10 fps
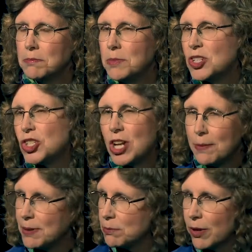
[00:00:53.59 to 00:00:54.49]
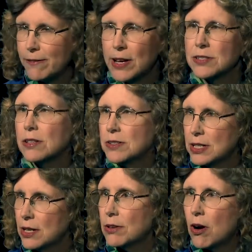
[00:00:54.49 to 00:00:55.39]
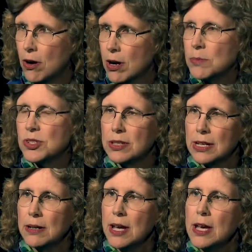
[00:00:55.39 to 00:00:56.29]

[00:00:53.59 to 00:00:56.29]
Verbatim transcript: misshapen blood vessels and other harm so that